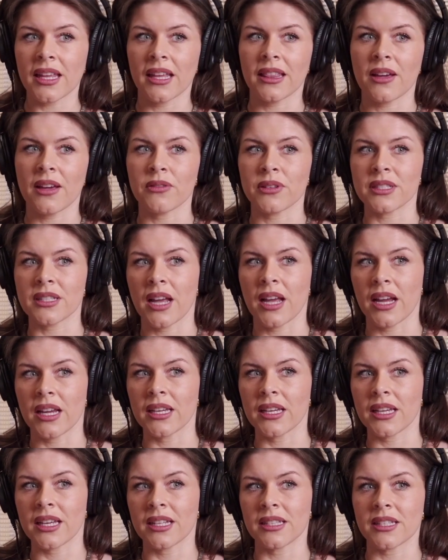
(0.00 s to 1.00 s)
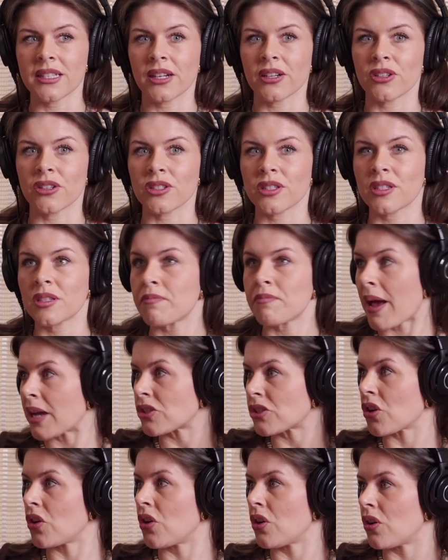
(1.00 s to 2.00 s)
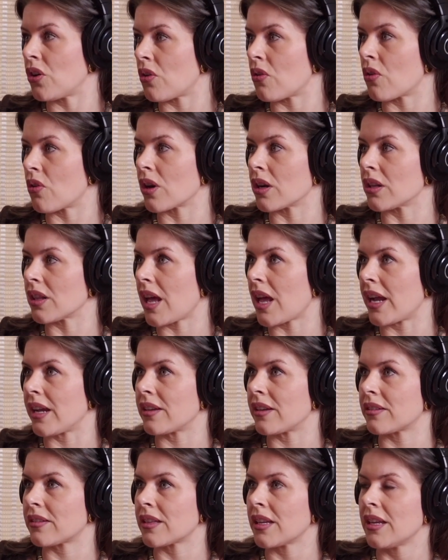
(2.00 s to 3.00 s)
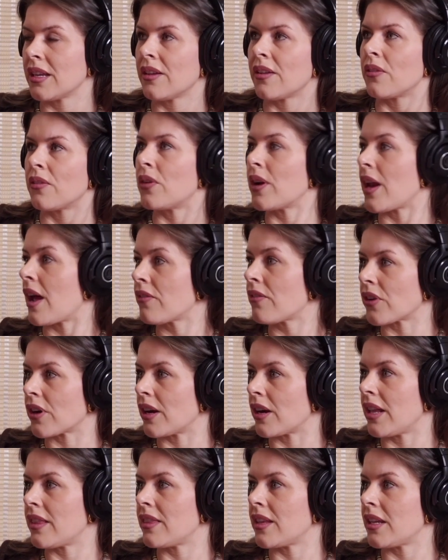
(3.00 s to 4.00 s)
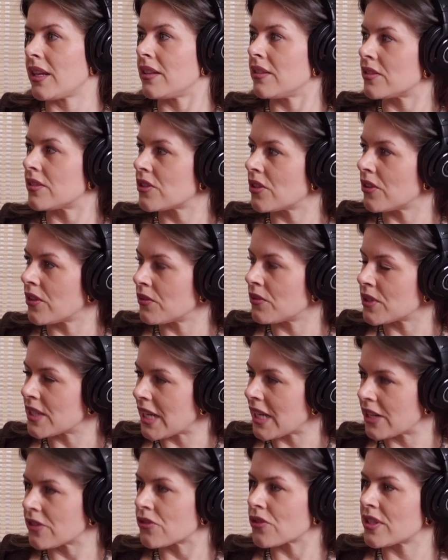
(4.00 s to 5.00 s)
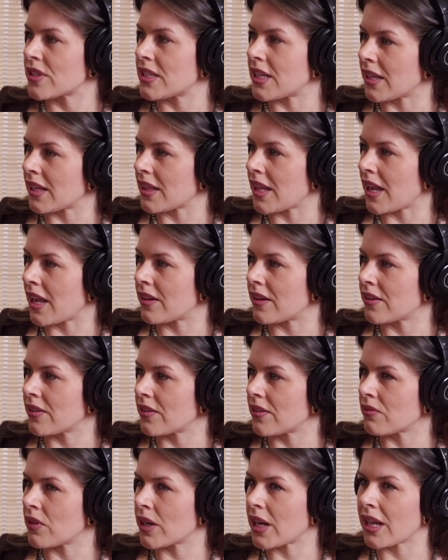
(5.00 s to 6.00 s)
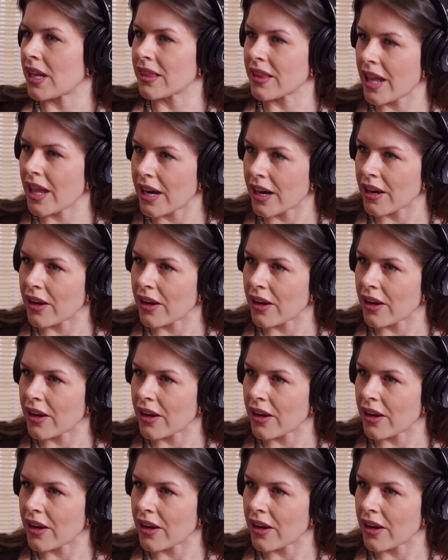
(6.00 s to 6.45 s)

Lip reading: that was like considered special or like whatever. And then, so that was interesting that when I let it